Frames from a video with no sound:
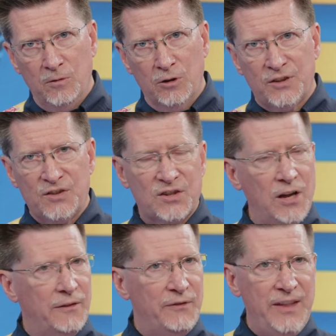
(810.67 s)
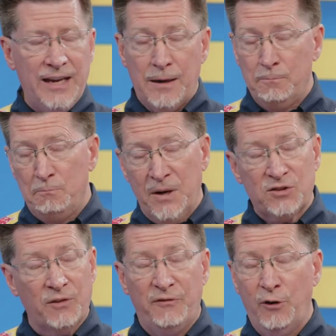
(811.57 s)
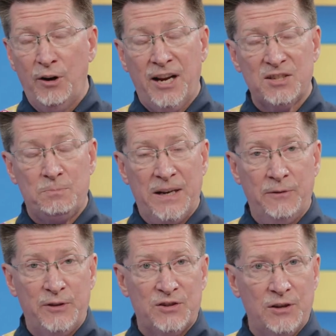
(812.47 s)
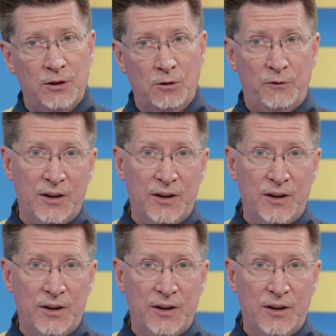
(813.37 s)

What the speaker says: looked at stuff, and they had a bunch of very nice benefits in there.